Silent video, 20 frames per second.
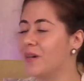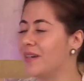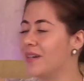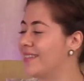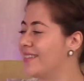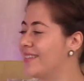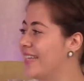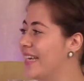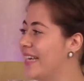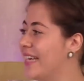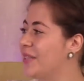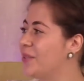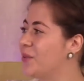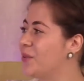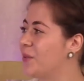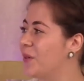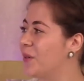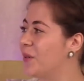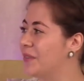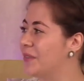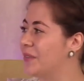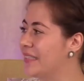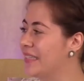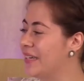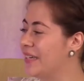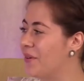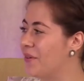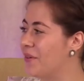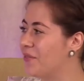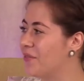listen what do you
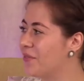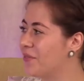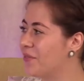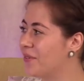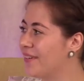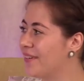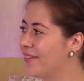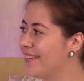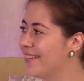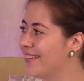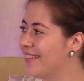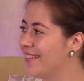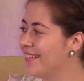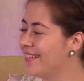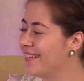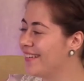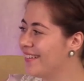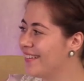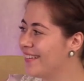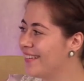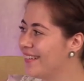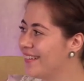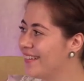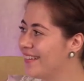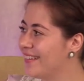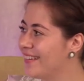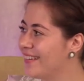want to say to yourself